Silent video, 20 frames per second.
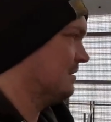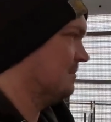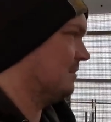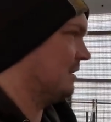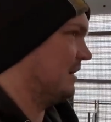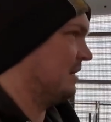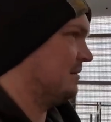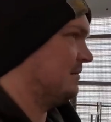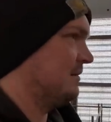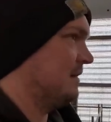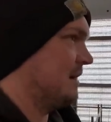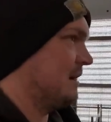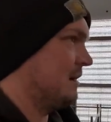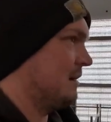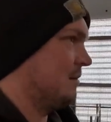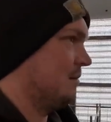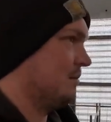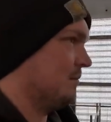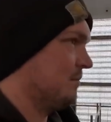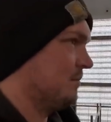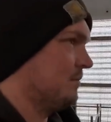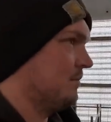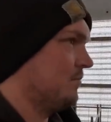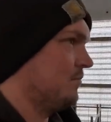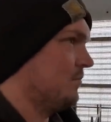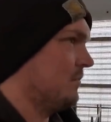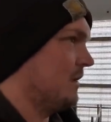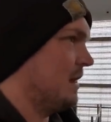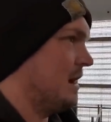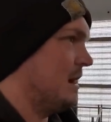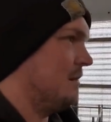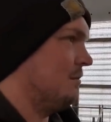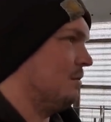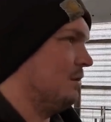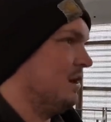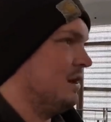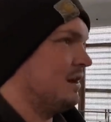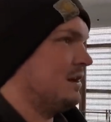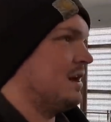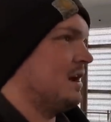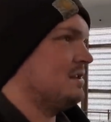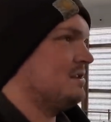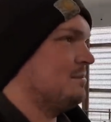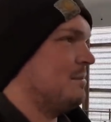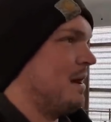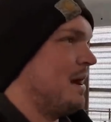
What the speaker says: But we'll catch